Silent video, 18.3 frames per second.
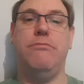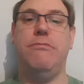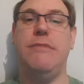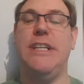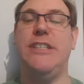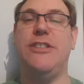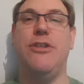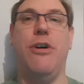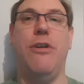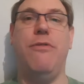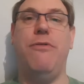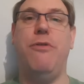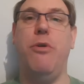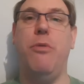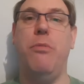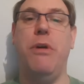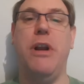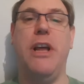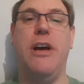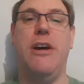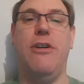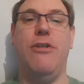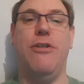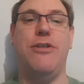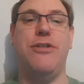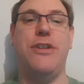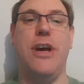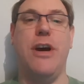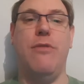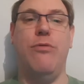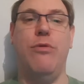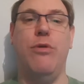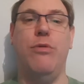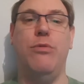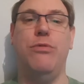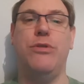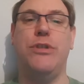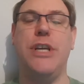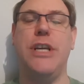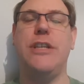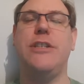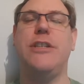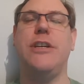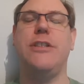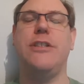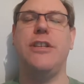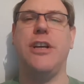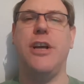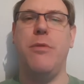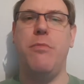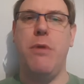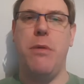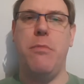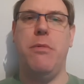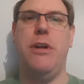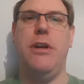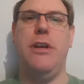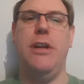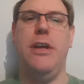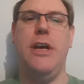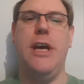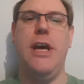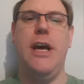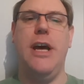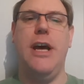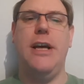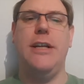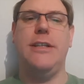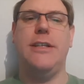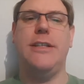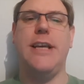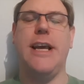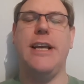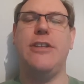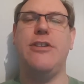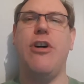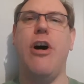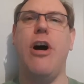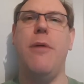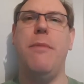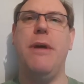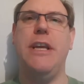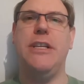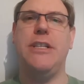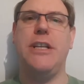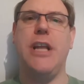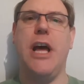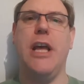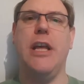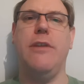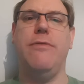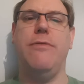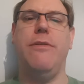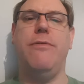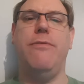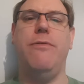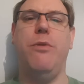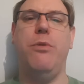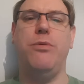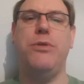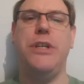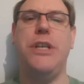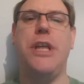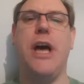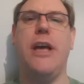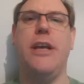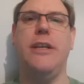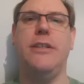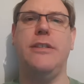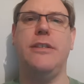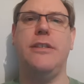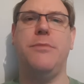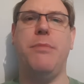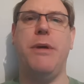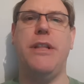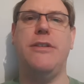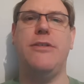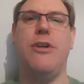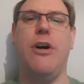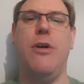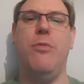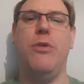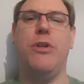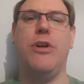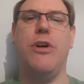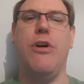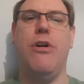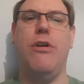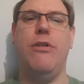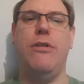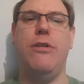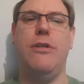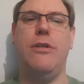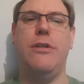It's not a formula or a set of rules. It's just a commitment to take time each day for 40 days to spend time with God.